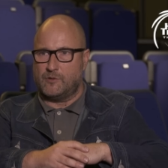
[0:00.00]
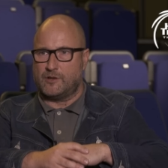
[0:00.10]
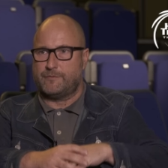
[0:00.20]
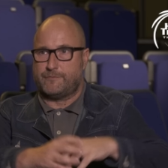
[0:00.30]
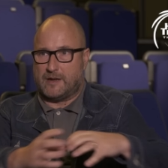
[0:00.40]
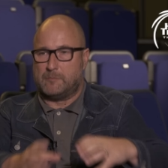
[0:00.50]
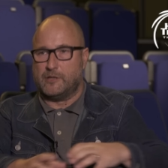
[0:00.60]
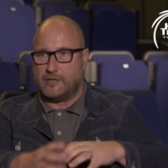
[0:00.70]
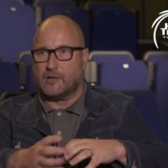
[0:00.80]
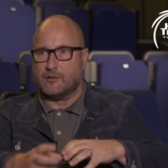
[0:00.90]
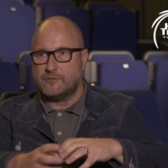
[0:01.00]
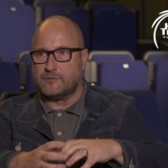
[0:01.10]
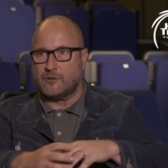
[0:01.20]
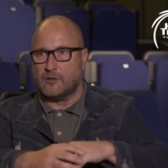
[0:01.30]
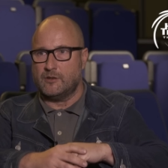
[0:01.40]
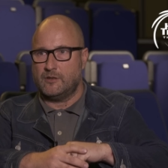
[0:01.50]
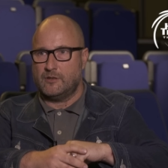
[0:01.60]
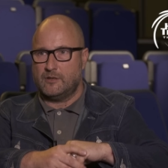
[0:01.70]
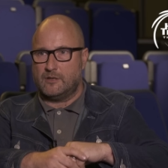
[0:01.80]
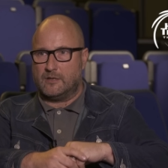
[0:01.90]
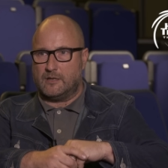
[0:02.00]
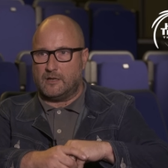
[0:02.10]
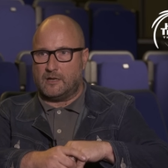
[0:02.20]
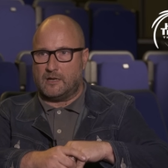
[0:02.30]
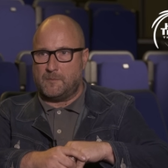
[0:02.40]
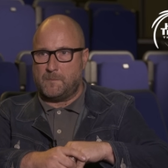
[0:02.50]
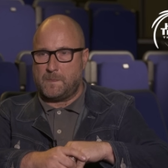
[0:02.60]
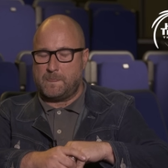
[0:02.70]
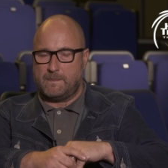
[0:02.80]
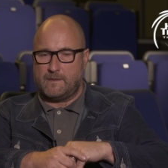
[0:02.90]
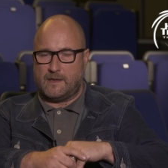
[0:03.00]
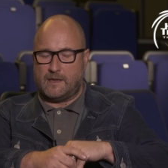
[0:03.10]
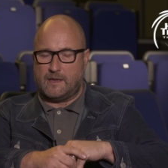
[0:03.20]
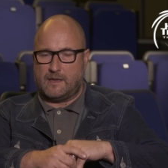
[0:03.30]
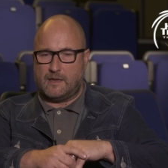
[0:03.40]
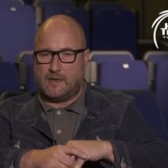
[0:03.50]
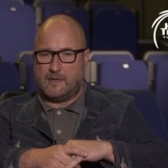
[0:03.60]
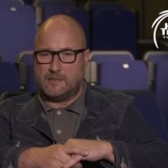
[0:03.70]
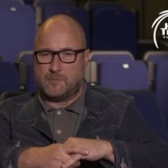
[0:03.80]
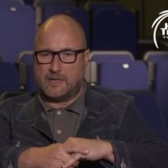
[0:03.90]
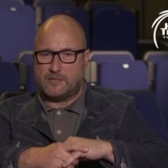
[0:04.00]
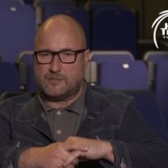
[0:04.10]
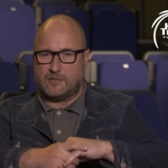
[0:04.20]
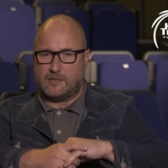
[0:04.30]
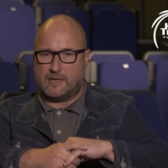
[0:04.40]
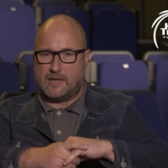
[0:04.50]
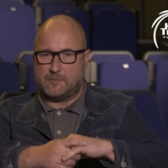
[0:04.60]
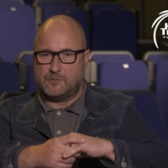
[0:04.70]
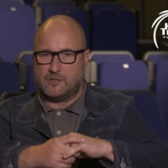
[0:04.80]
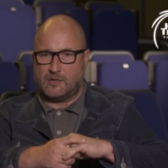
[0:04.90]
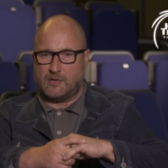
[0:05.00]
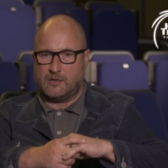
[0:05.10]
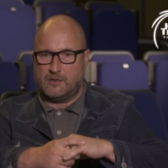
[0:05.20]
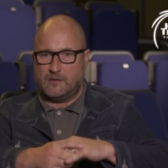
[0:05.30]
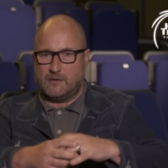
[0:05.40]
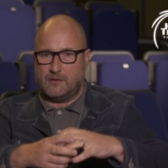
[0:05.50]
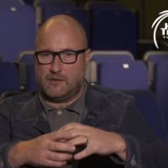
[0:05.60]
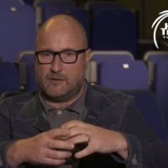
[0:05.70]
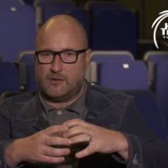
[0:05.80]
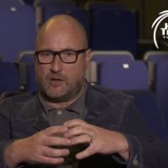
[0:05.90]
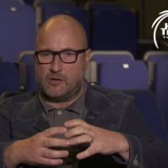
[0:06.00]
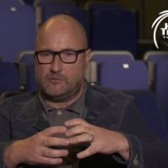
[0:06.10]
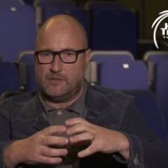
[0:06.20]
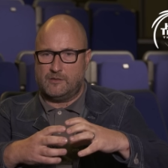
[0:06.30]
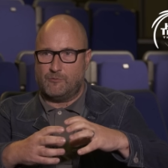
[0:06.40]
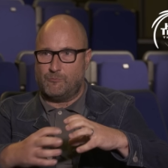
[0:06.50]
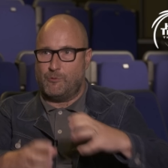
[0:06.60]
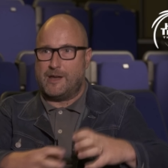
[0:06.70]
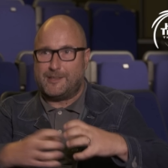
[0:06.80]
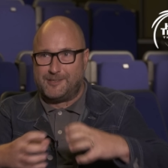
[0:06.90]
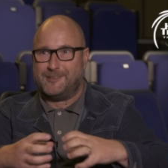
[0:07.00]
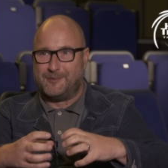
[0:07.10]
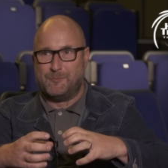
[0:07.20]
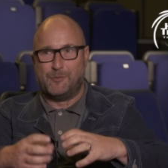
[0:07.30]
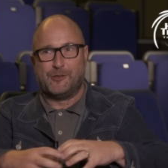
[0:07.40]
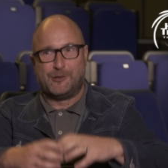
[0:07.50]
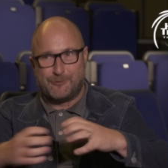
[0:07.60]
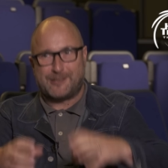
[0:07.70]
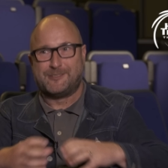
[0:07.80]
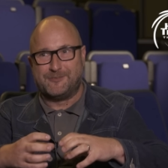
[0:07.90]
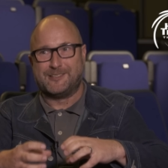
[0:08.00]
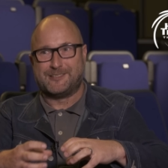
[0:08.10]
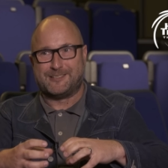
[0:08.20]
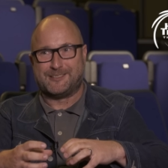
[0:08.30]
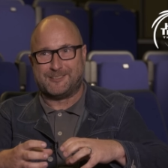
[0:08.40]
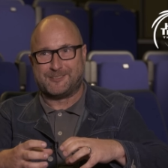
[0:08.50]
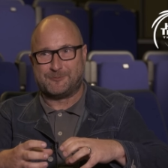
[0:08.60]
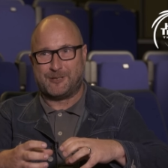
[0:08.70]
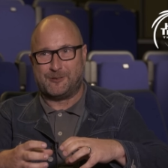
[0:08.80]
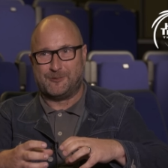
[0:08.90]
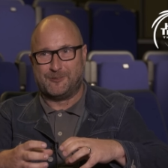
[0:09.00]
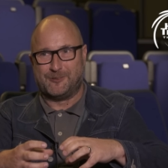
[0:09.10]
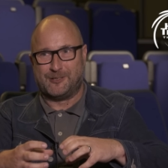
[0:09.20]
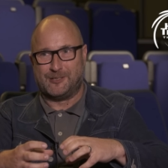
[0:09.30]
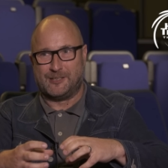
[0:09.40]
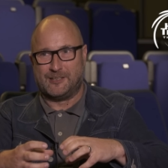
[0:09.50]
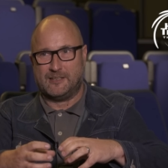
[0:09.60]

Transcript: what a family goes through. Um, it, he's managed to capture not only the wit but the grit of the city as well, really.